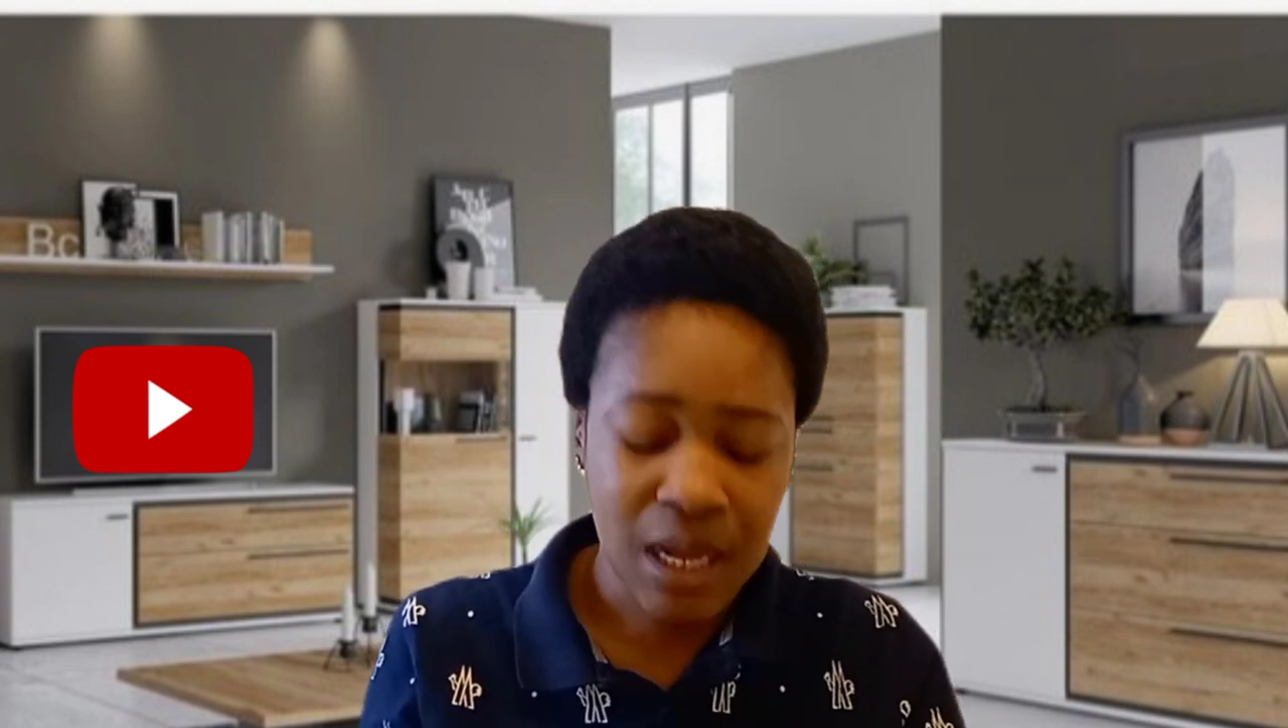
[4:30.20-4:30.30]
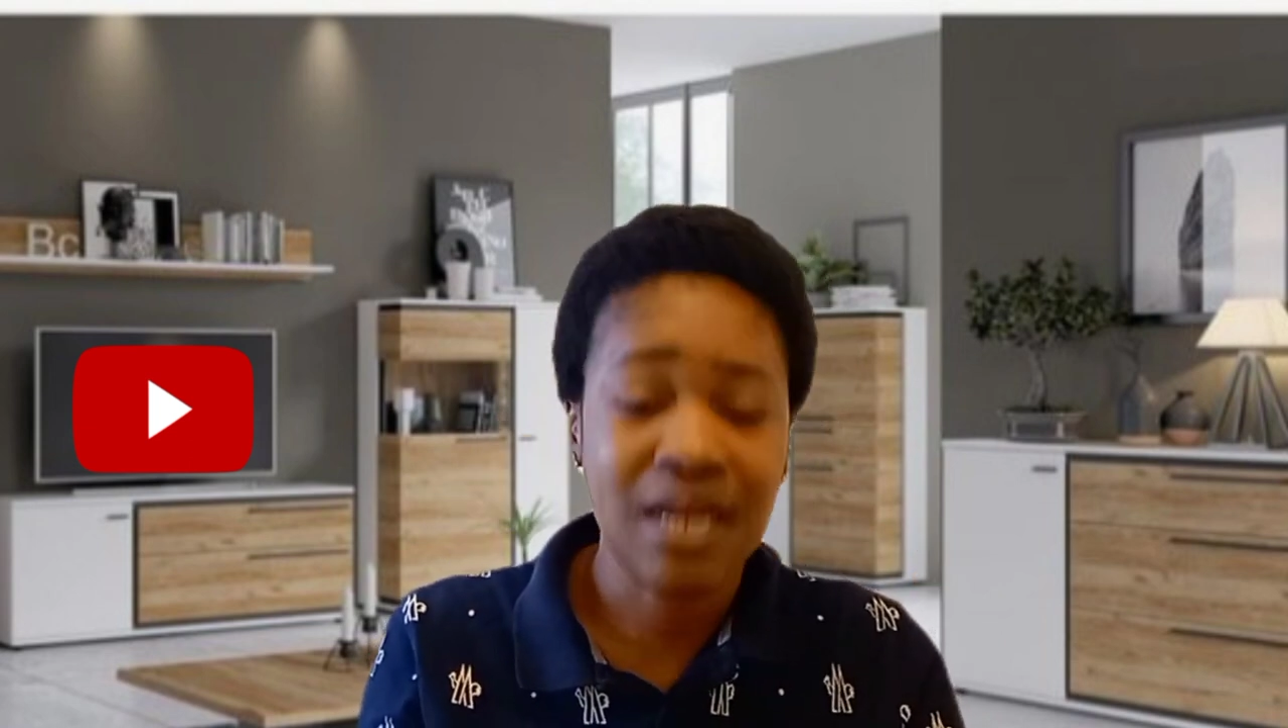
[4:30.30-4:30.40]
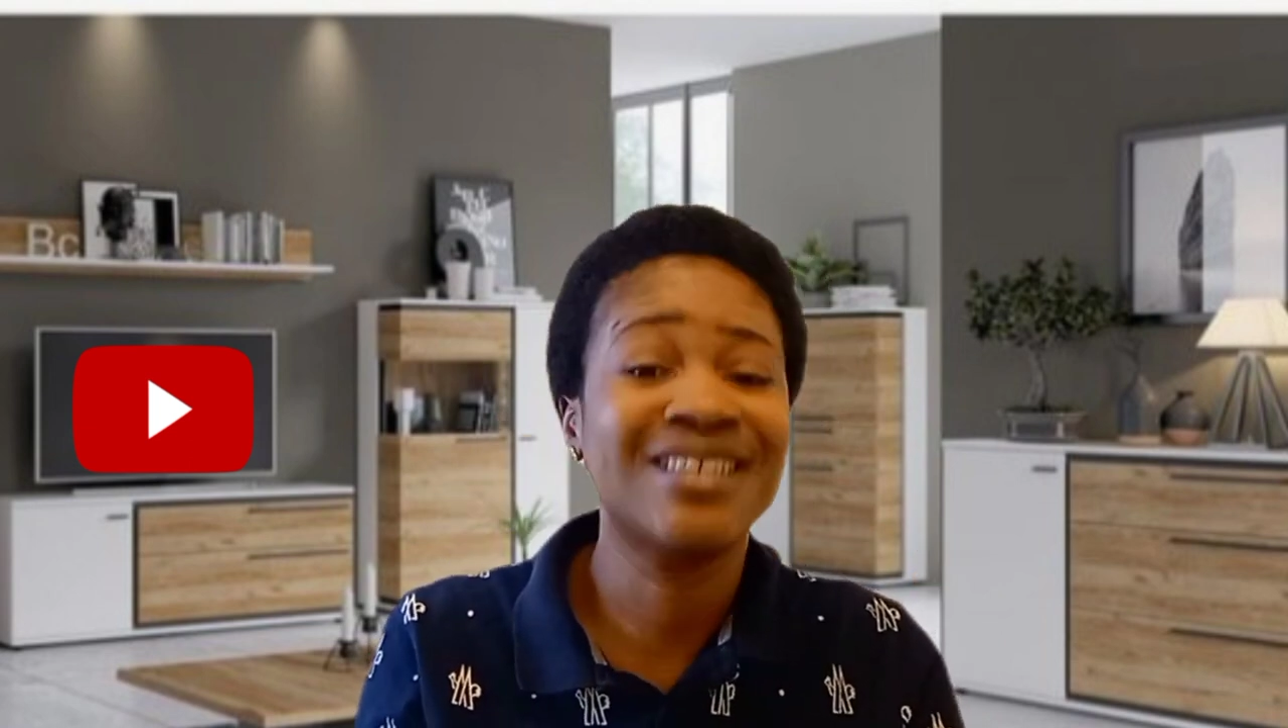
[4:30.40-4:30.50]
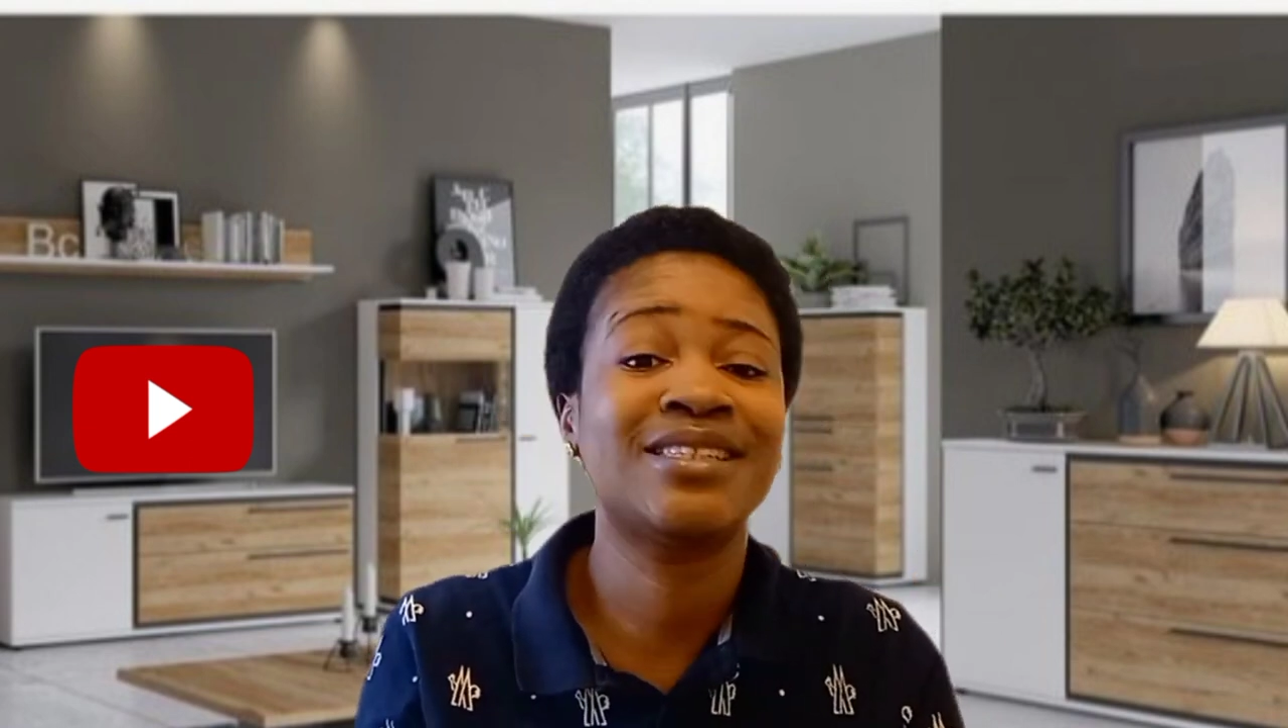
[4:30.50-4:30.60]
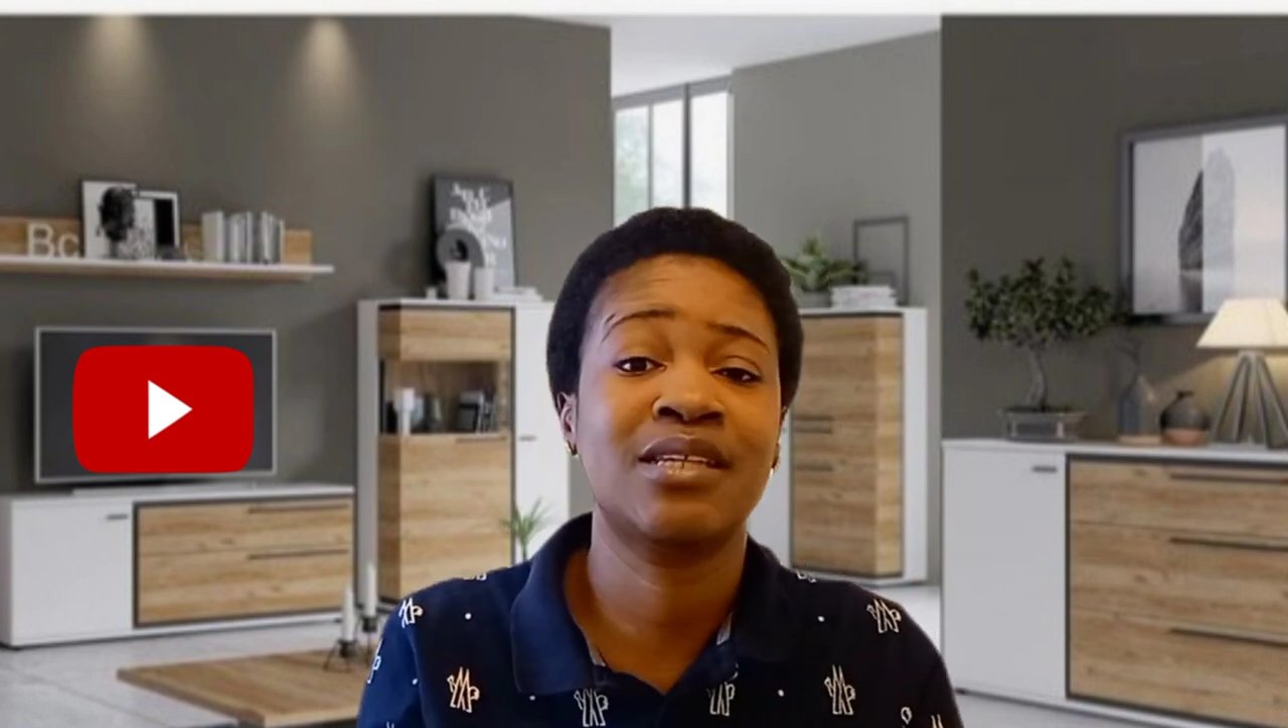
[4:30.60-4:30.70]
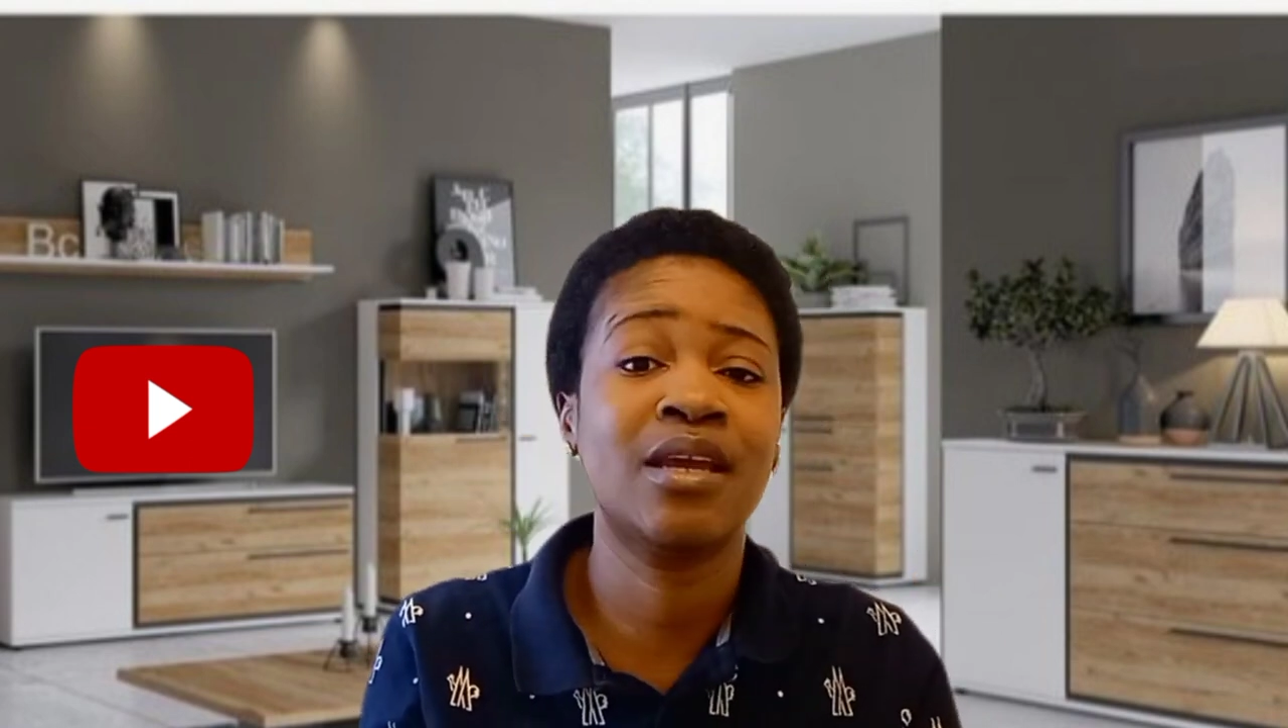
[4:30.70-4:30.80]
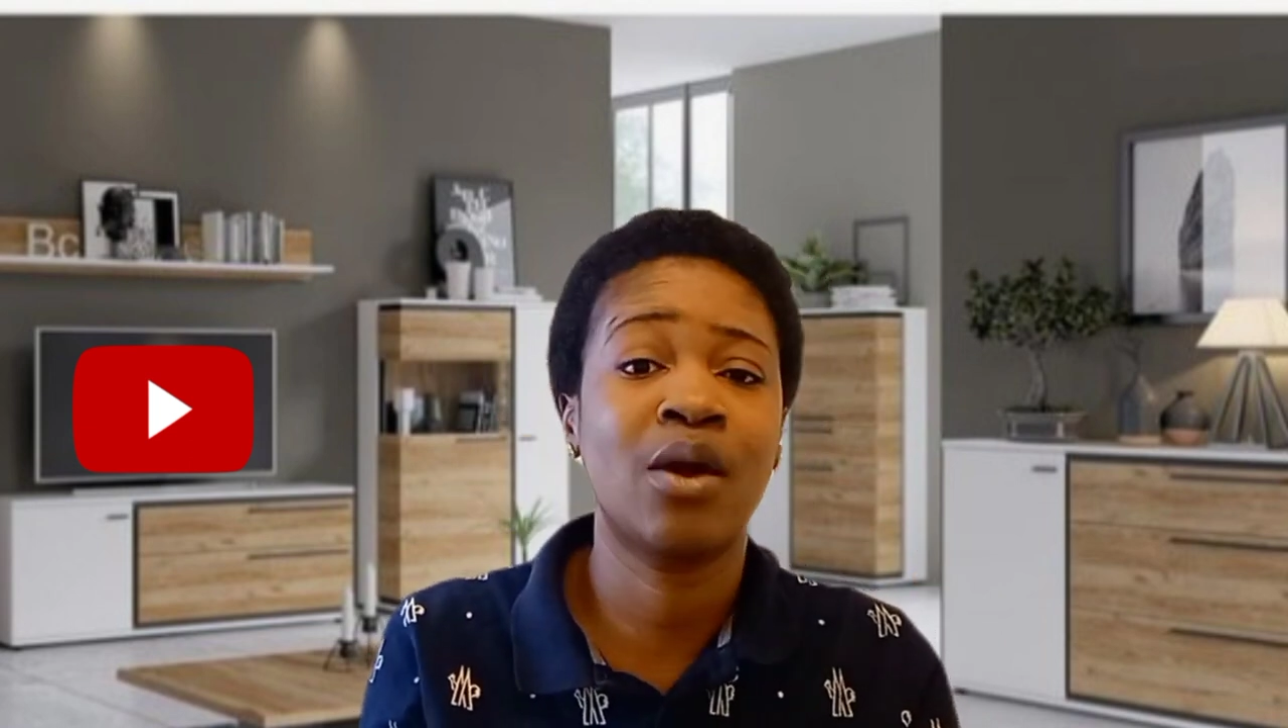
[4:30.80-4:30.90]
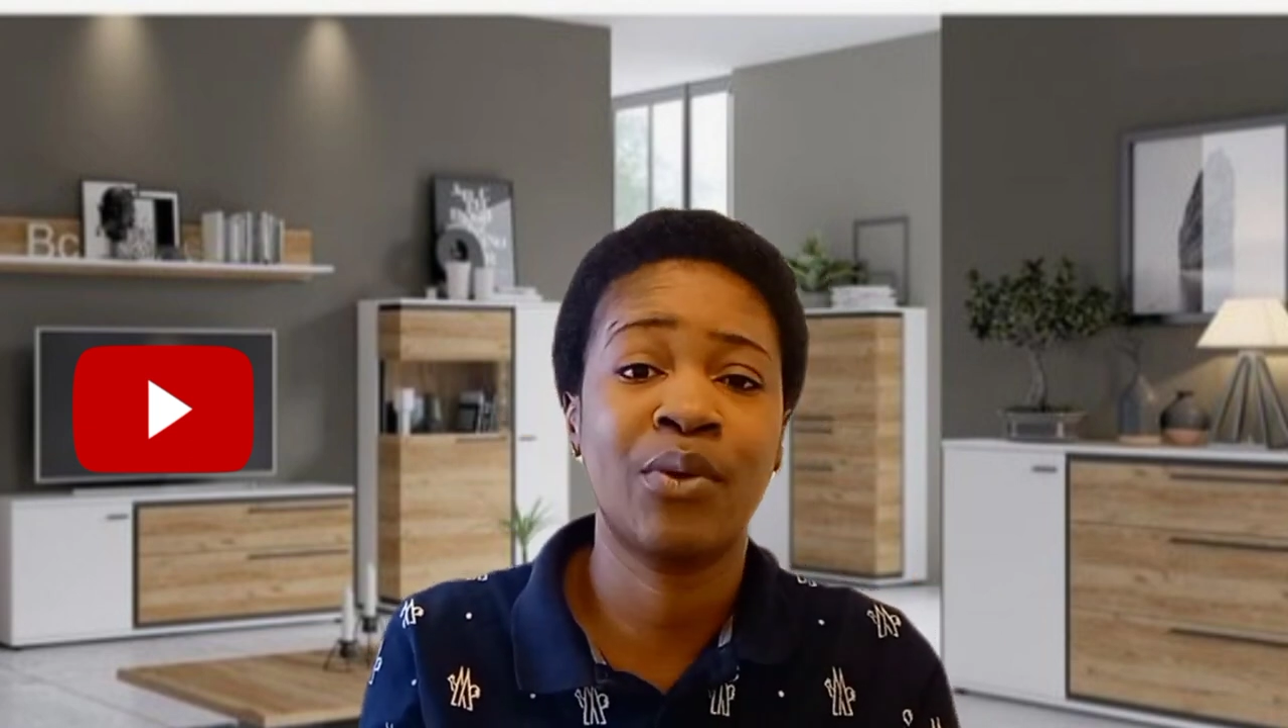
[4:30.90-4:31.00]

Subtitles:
it's still here